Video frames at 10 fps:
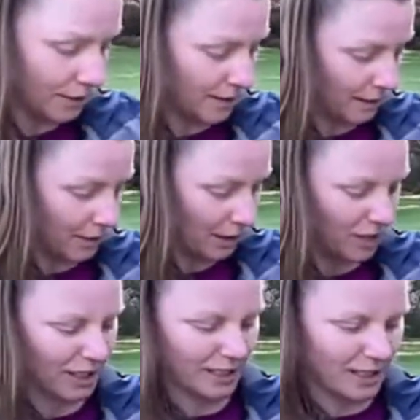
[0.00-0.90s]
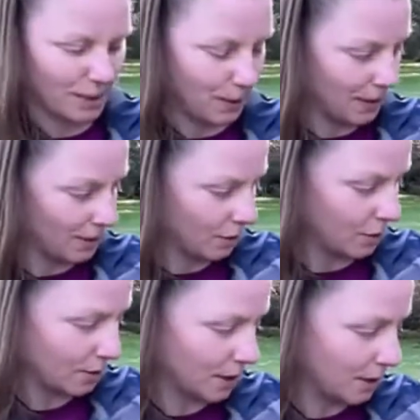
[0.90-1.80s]
because I really like the pink
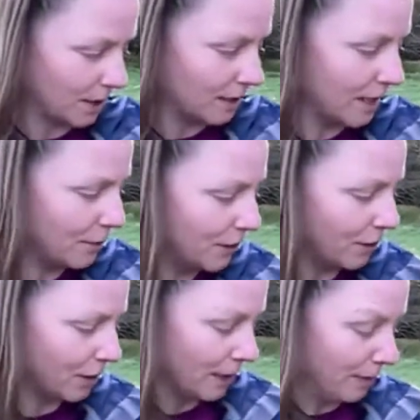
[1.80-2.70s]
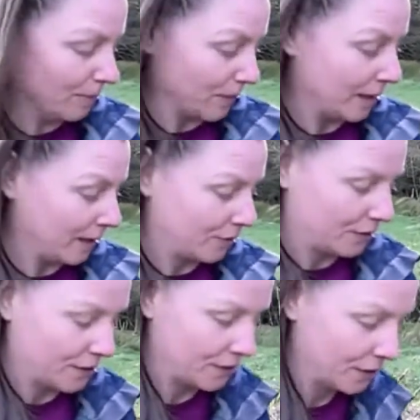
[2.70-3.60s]
salts, but you're aiming for a
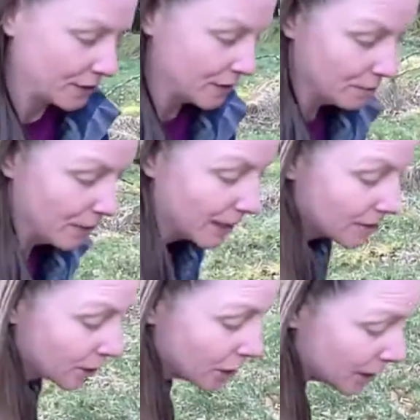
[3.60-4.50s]
50-50 mix, or you